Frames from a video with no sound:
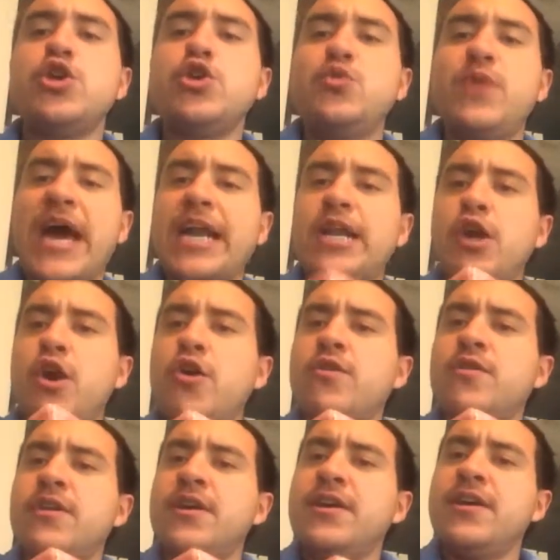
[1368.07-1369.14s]
You got to
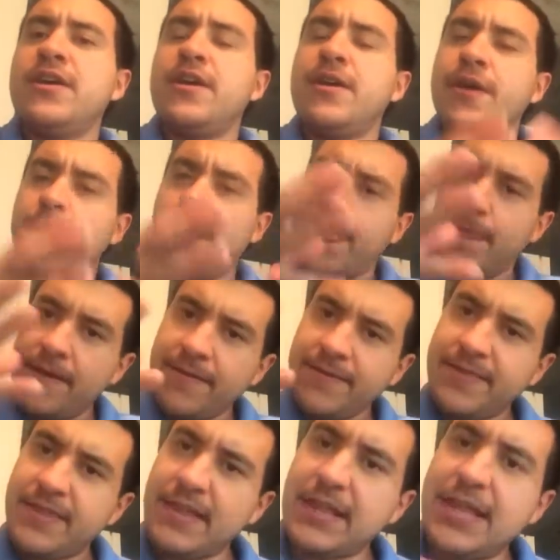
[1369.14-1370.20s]
learn
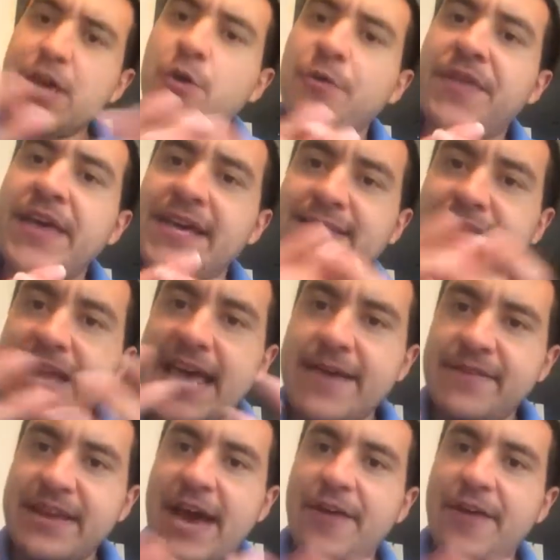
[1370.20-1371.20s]
the legal things in heaven,